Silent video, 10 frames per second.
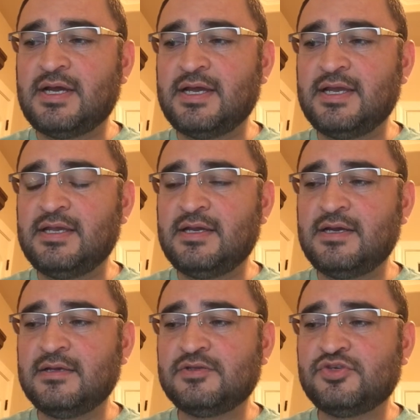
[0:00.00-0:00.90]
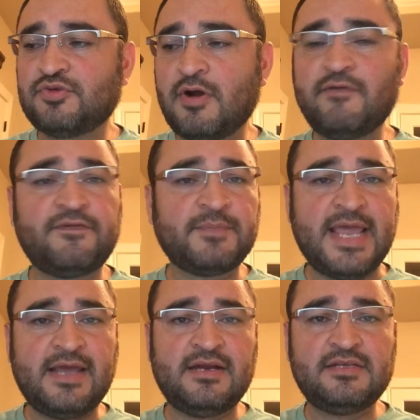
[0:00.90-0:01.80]
I drove from
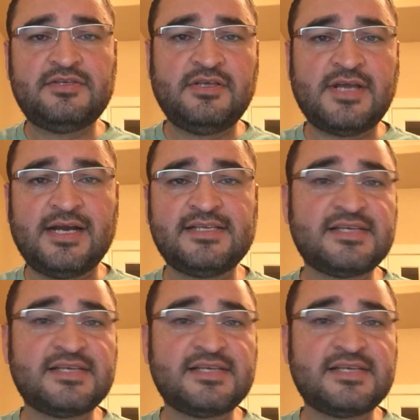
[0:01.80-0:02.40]
Canada to the United